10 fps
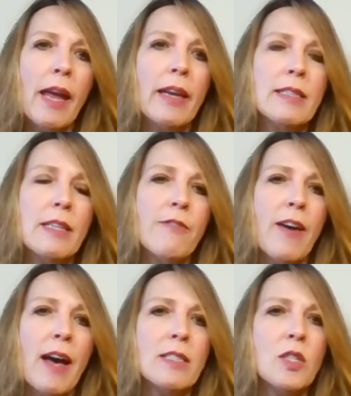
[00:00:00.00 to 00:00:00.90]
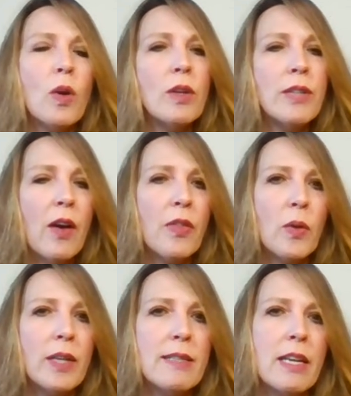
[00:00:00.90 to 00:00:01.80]
And in fact, the World Health
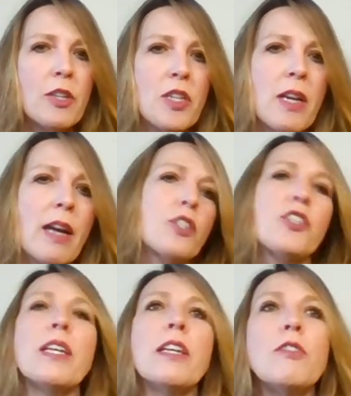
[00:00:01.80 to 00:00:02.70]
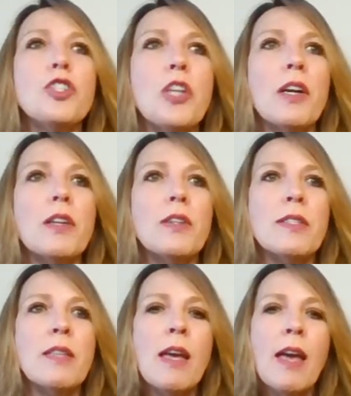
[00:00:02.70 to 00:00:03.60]
Organization actually
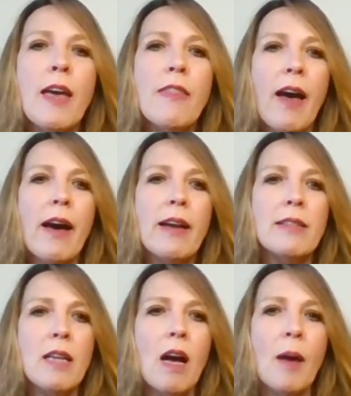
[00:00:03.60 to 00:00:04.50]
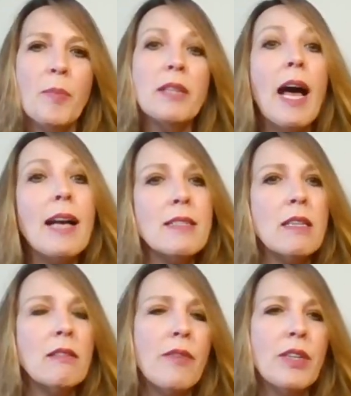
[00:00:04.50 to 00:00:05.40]
shares that the last
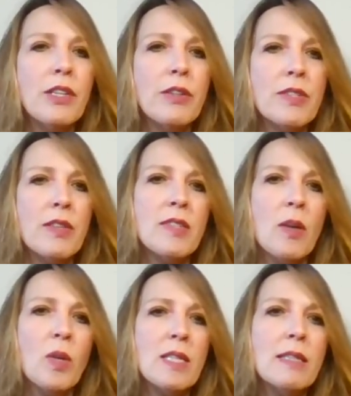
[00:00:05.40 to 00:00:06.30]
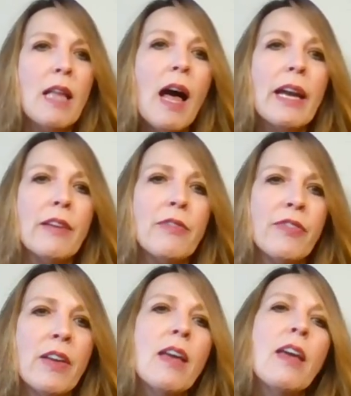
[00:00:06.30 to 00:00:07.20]
11 years of someone's
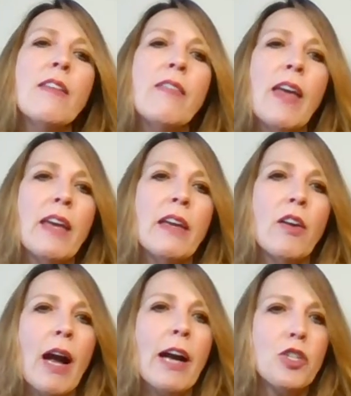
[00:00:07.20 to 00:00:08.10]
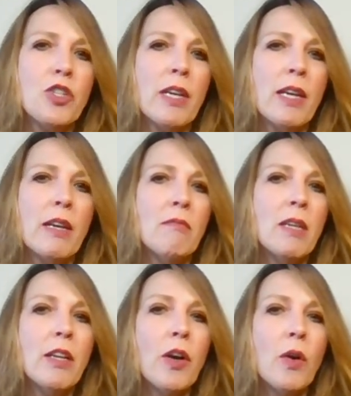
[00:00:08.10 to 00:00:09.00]
life, they are actually,
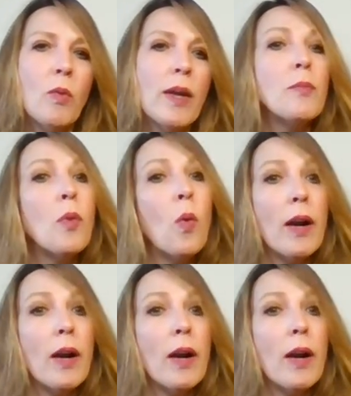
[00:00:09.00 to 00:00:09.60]
in poor